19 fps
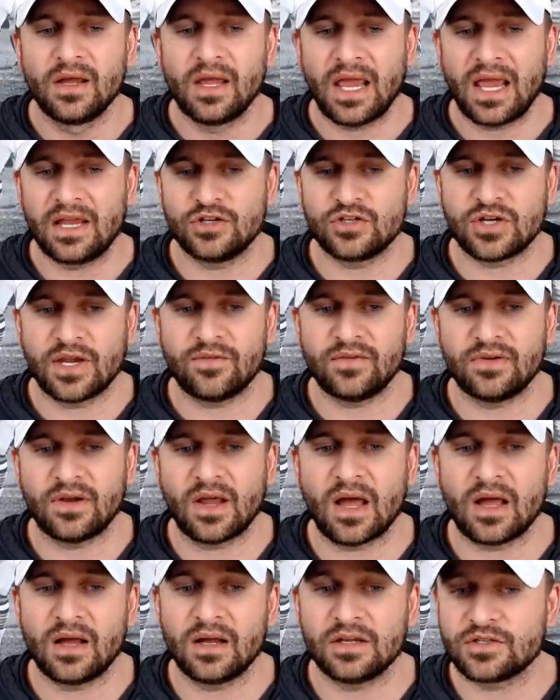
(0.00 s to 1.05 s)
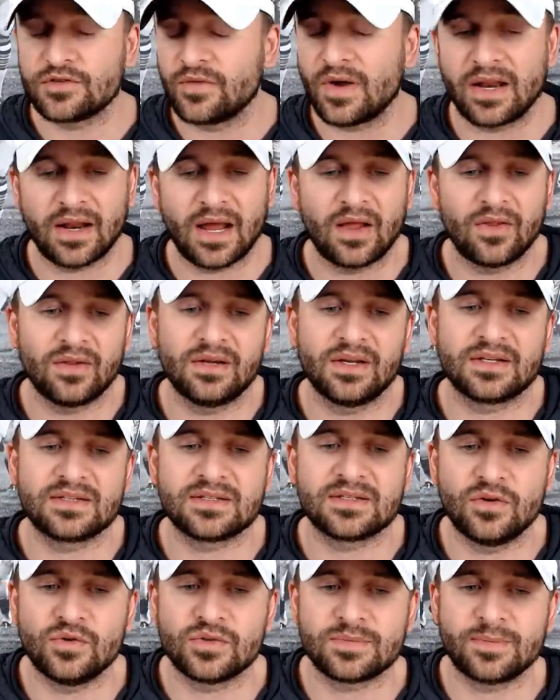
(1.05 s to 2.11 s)
and Javon Holland,
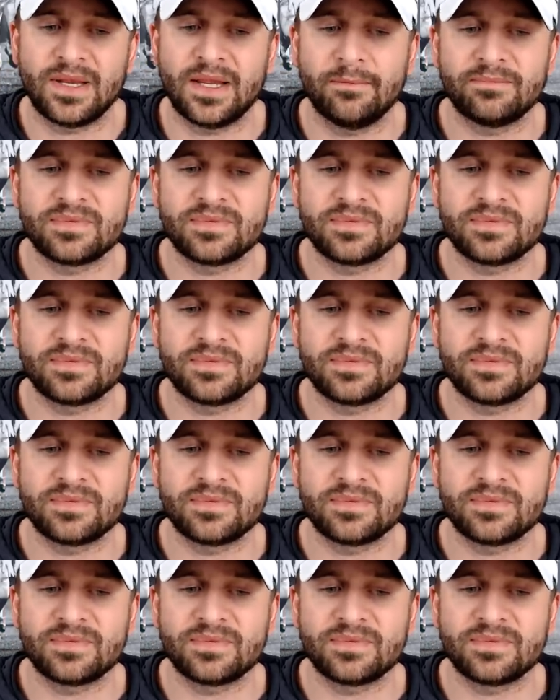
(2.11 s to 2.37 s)
excuse me.